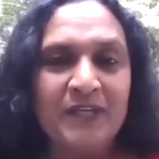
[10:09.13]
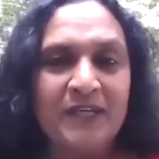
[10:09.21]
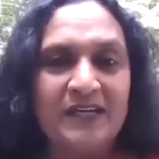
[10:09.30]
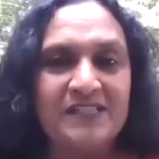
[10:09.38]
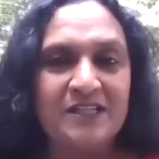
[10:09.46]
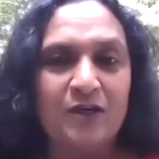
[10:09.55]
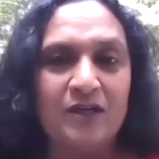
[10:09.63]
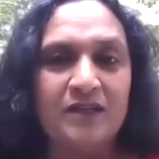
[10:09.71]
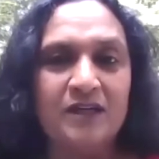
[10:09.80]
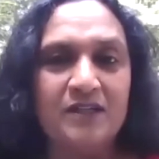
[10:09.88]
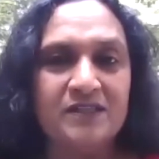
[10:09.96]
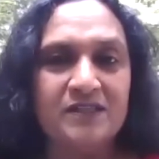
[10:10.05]
as long
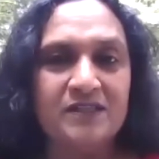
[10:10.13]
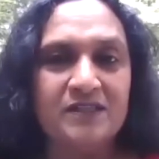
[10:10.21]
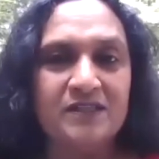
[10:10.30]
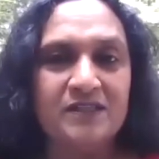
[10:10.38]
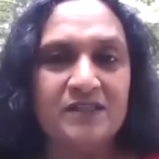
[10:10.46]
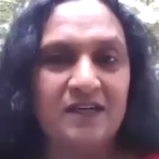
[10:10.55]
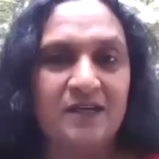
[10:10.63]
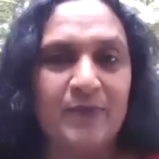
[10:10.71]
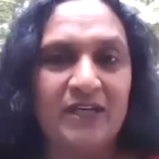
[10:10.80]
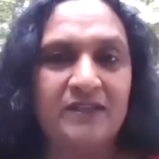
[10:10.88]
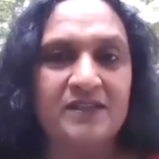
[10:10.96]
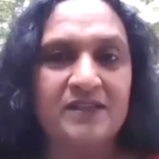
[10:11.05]
as as our
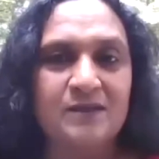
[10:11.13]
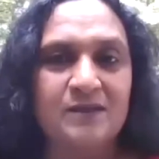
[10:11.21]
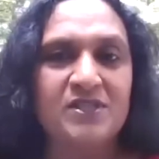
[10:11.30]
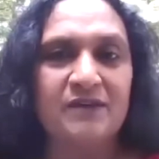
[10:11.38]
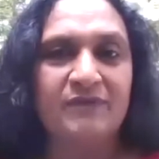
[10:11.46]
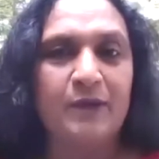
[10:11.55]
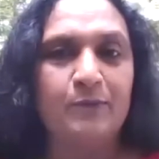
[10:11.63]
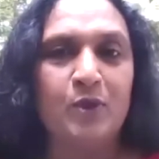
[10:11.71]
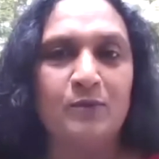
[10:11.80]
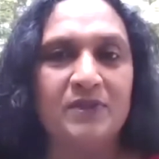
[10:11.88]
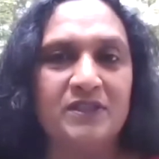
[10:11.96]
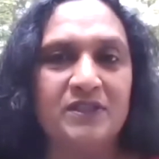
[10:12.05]
mechanisms of
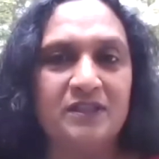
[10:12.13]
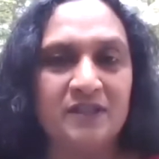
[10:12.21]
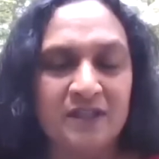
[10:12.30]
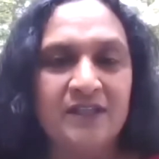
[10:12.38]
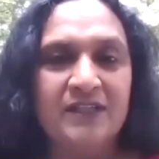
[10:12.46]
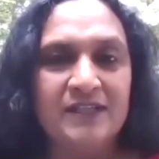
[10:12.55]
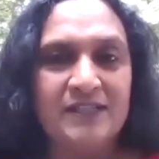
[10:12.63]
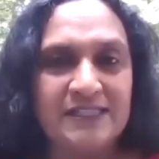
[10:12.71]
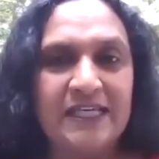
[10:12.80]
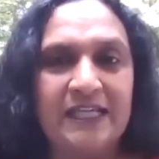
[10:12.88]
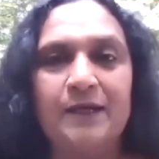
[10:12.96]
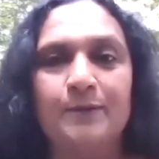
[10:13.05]
abnormality is
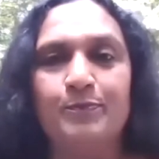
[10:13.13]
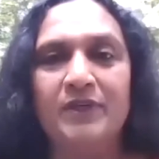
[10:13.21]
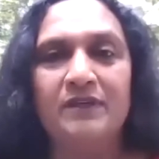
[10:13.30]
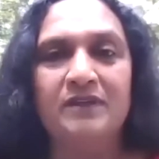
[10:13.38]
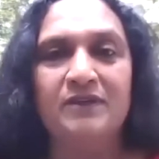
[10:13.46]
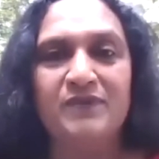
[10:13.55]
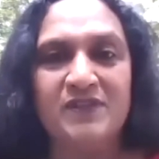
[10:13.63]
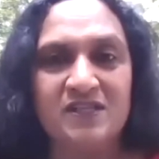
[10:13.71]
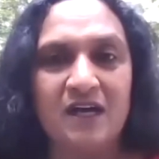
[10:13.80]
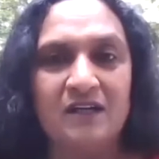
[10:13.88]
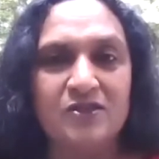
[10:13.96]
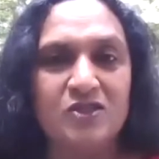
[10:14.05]
set up in the
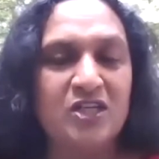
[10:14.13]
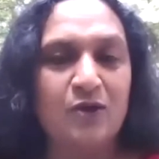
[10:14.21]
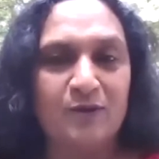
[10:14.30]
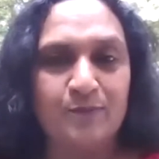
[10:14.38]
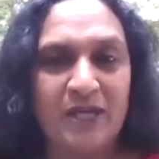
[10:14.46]
physiology or mm-hmm.